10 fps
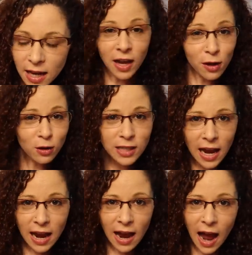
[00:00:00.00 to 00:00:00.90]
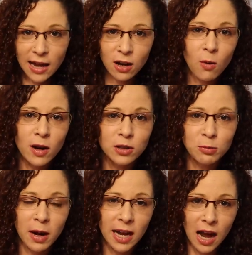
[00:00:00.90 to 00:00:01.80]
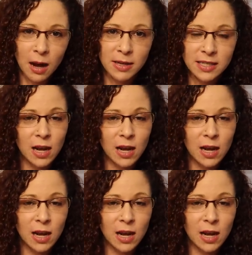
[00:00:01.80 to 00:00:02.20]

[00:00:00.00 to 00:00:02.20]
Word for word: The other day I go onto my comments,